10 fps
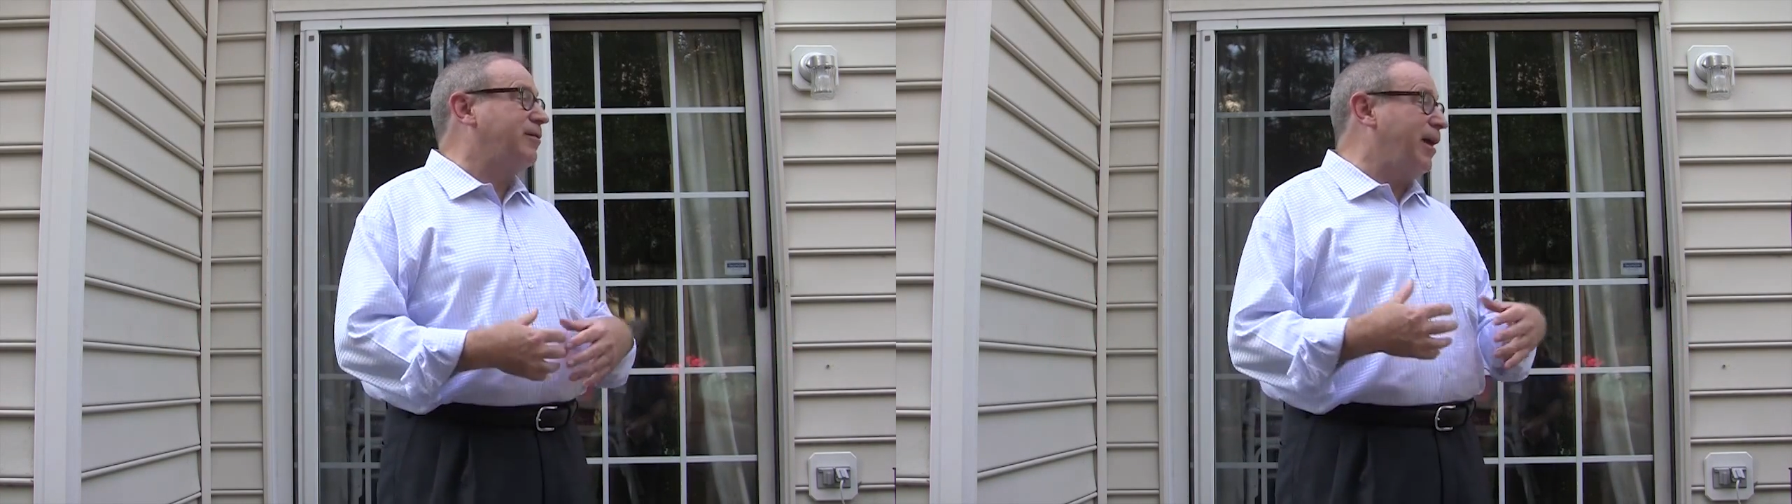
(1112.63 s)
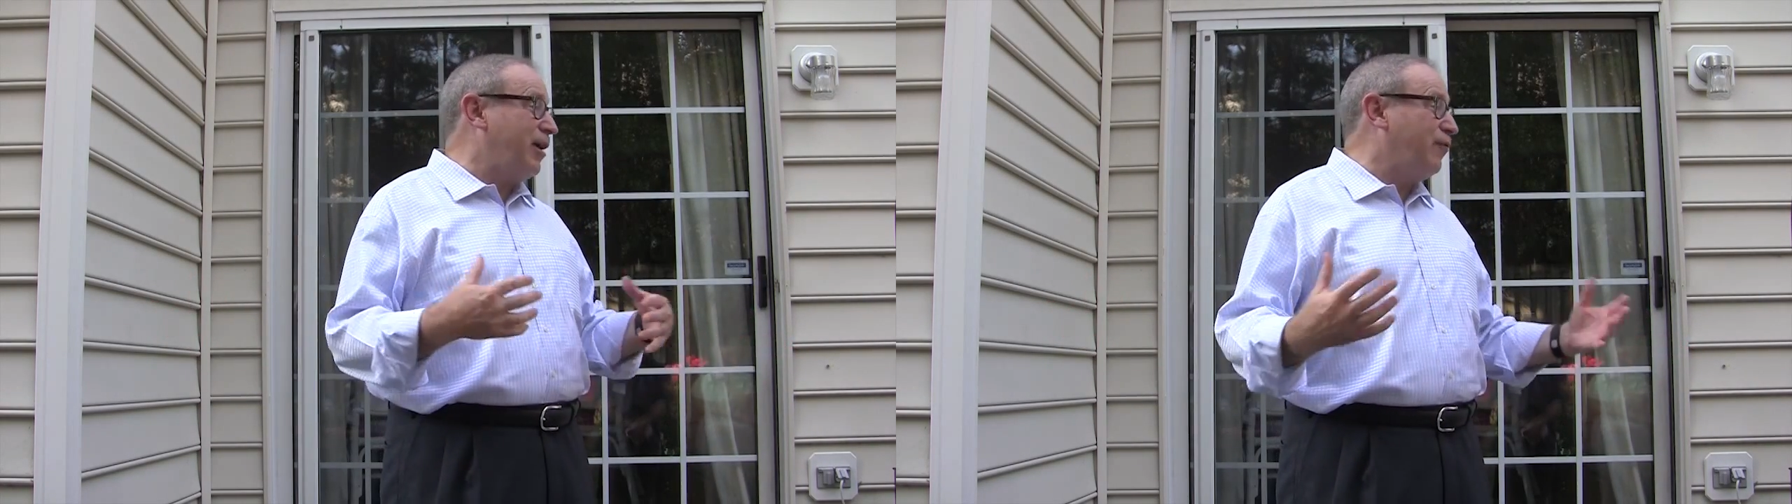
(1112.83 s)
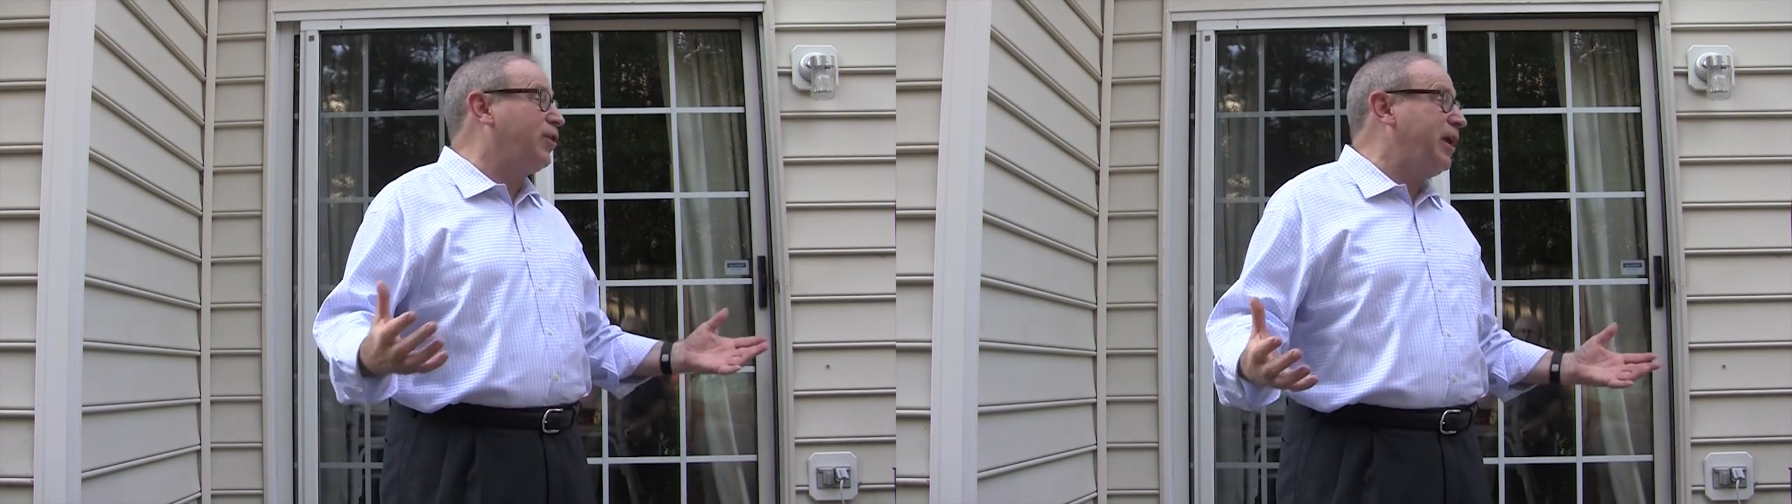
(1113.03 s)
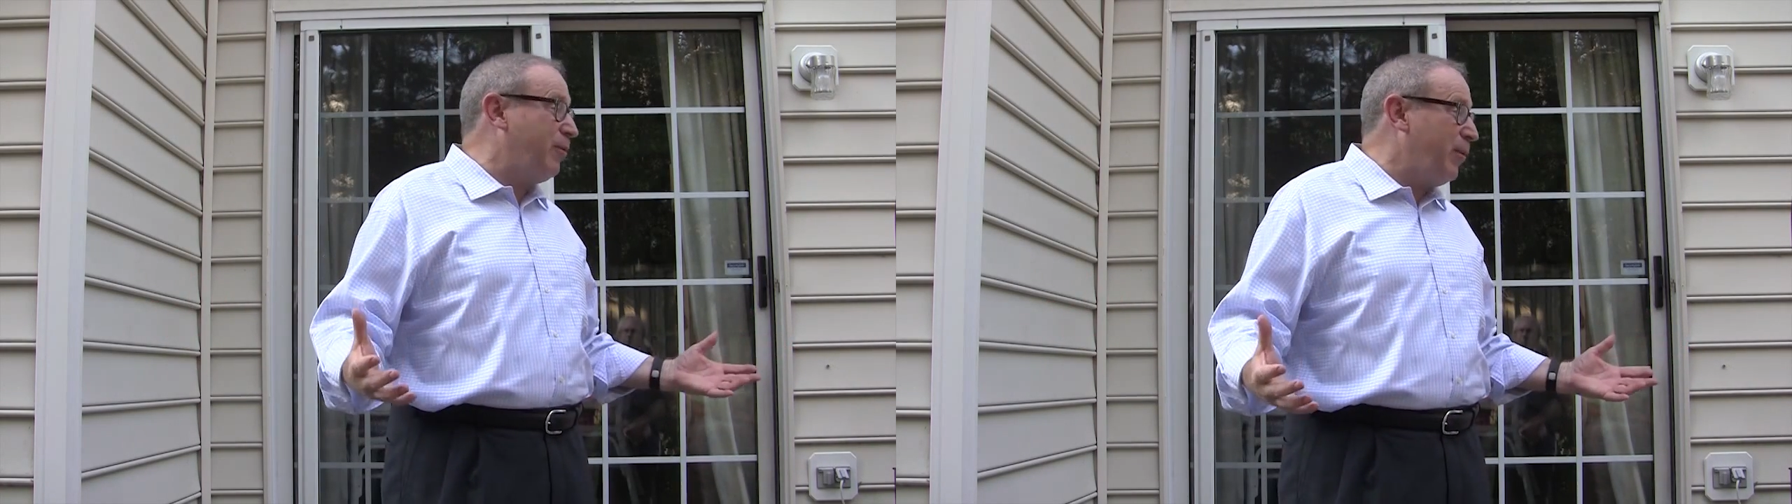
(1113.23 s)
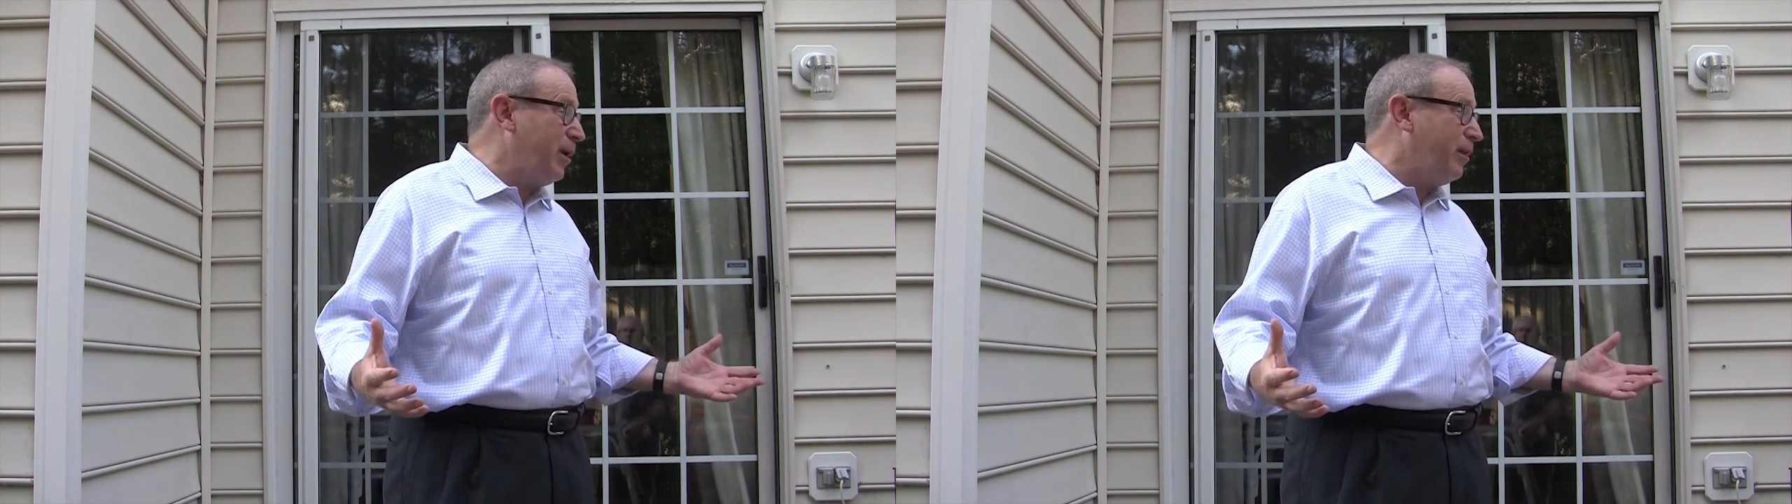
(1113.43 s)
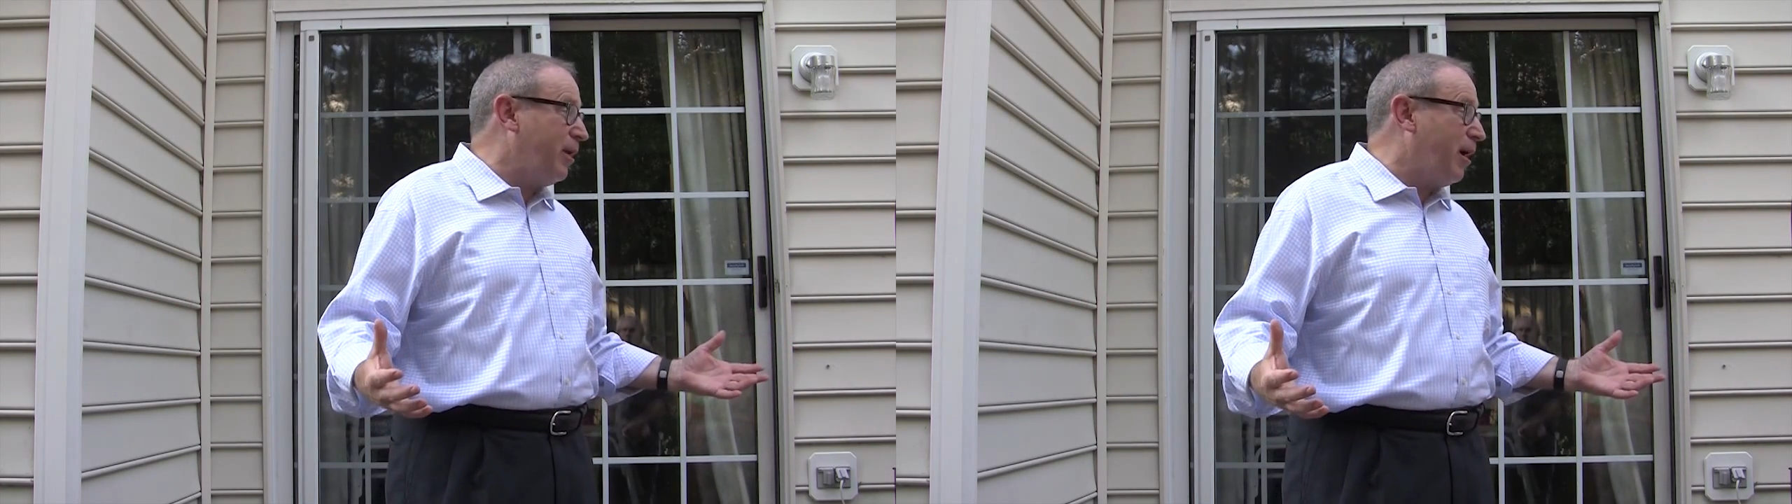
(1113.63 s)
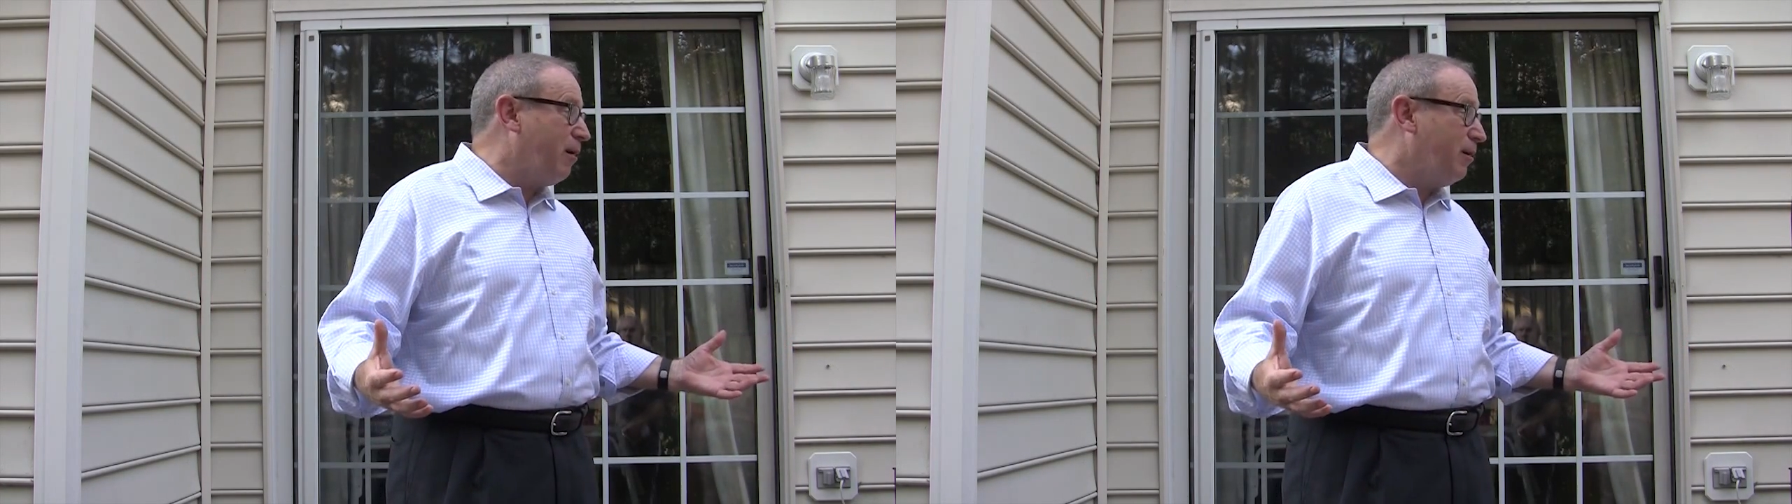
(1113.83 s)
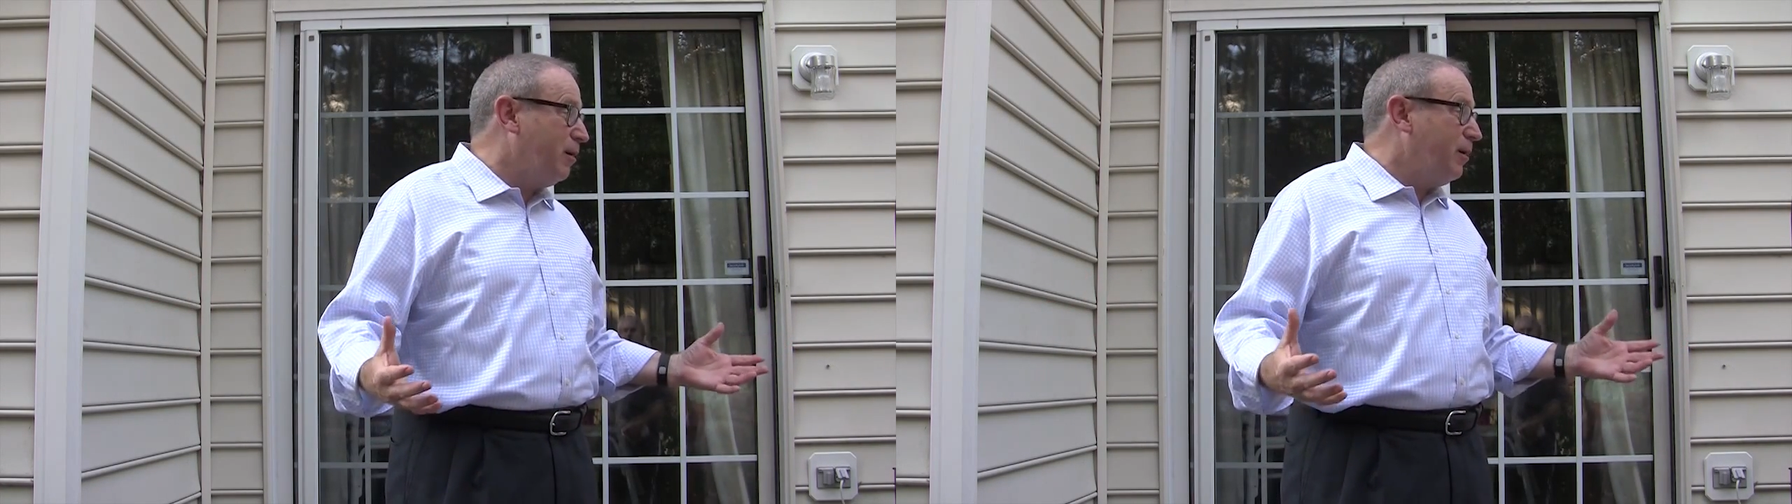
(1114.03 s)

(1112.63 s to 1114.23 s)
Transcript: Thank you for keeping me in there.